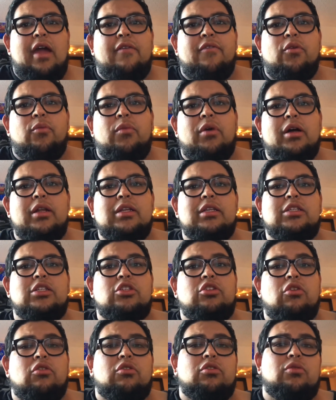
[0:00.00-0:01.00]
everyone, this is
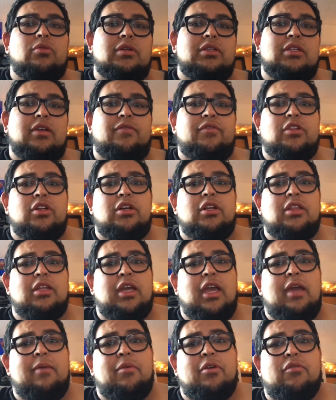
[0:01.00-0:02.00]
Joker2730 the
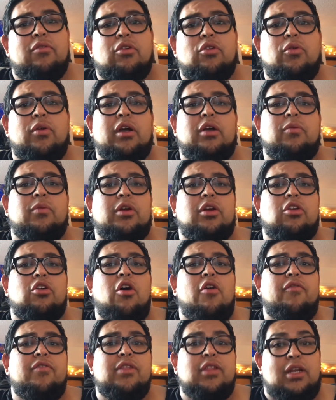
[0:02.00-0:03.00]
Game, and real quick we're going to go
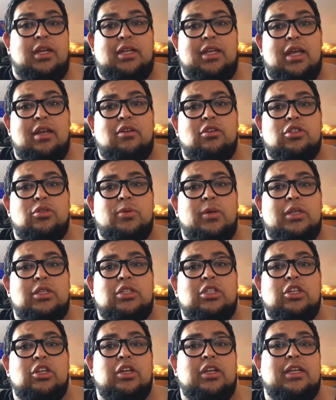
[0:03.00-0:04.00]
over the Nintendo Switch
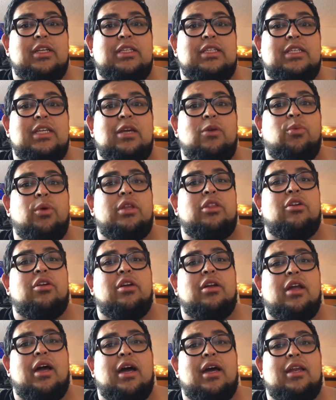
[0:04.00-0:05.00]
so you can see whether or
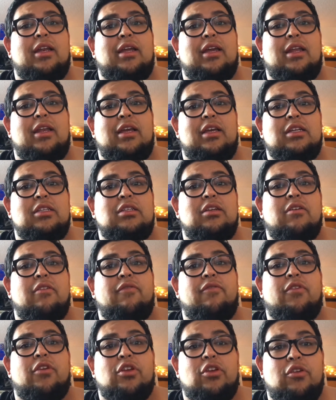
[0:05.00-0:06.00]
not it is
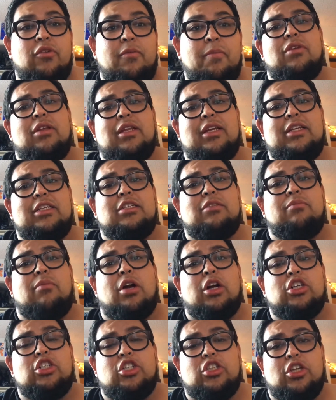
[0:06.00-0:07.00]
for you. Released
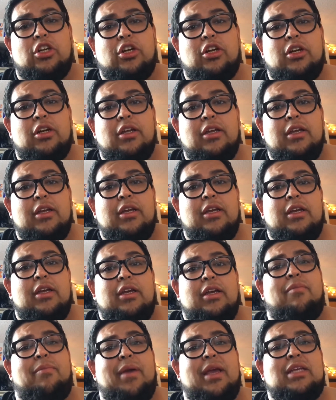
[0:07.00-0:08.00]
March 3rd,
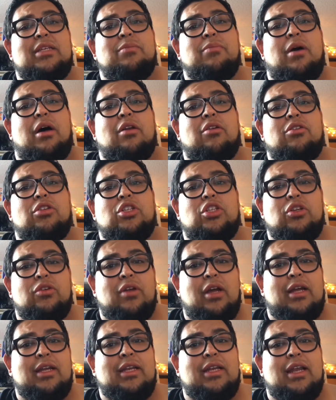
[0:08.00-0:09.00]
base model
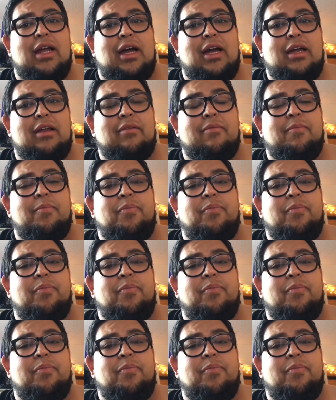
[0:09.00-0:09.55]
$299,